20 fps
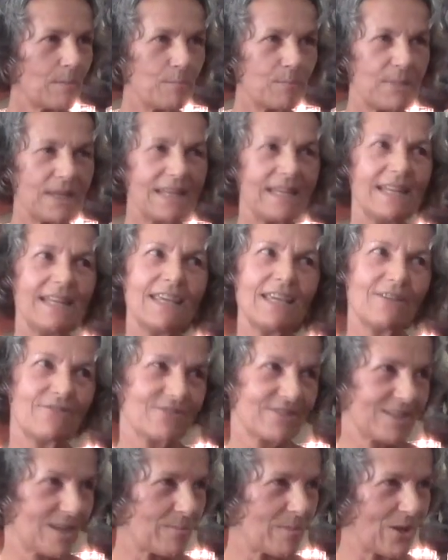
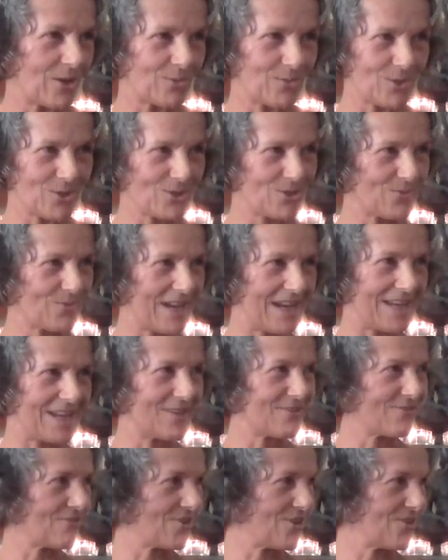beliefs about what's right
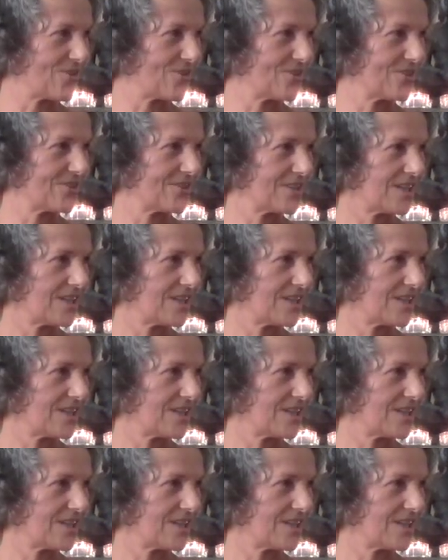and wrong.